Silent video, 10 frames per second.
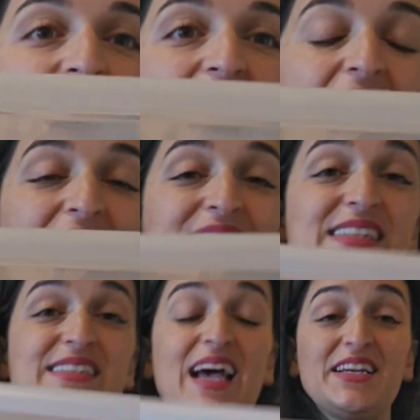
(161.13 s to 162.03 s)
I
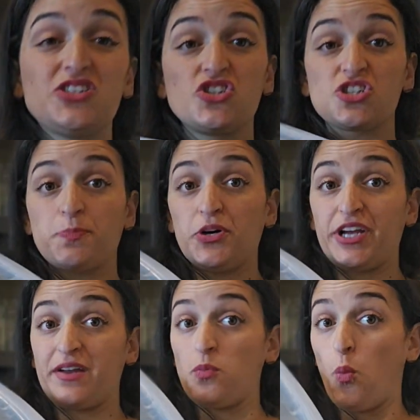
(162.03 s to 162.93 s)
decided to just put
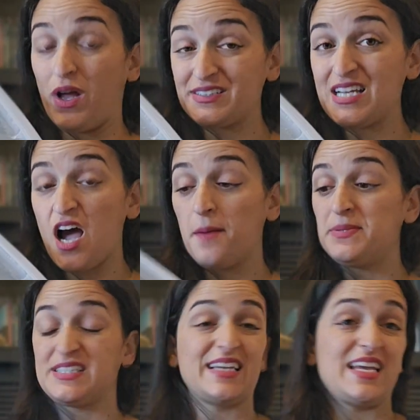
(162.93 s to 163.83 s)
it in one tub
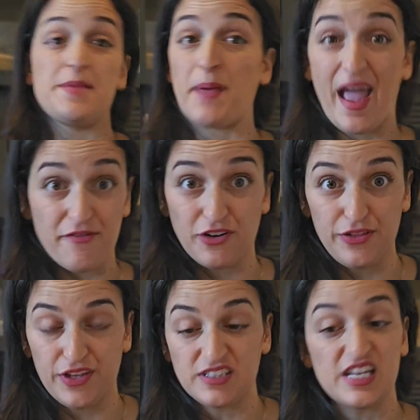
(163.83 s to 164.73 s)
to keep
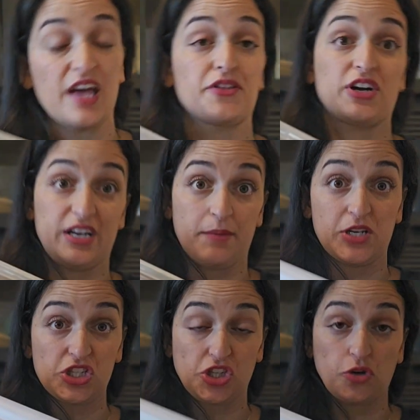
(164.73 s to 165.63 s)
everything together, and I'm going
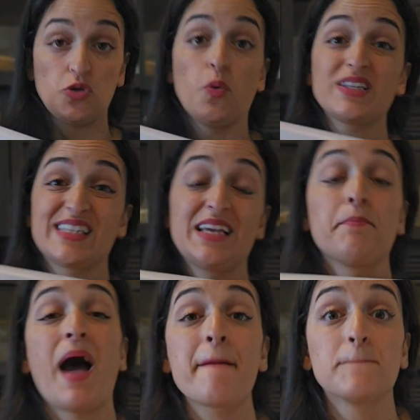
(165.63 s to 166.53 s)
to show you what's in
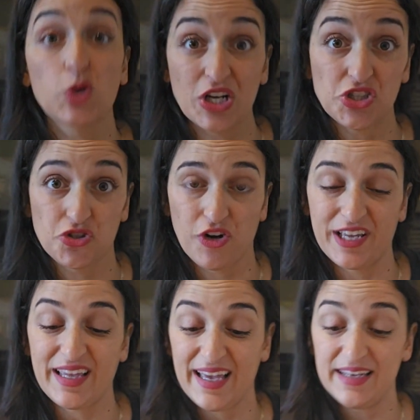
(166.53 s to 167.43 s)
my brush
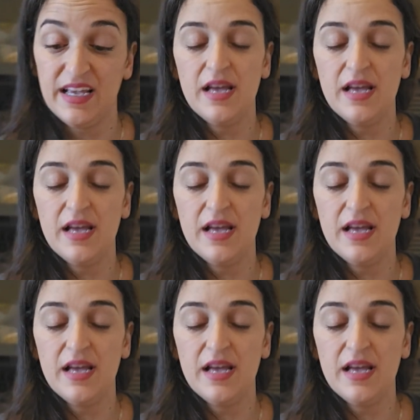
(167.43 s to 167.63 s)
drawing kit.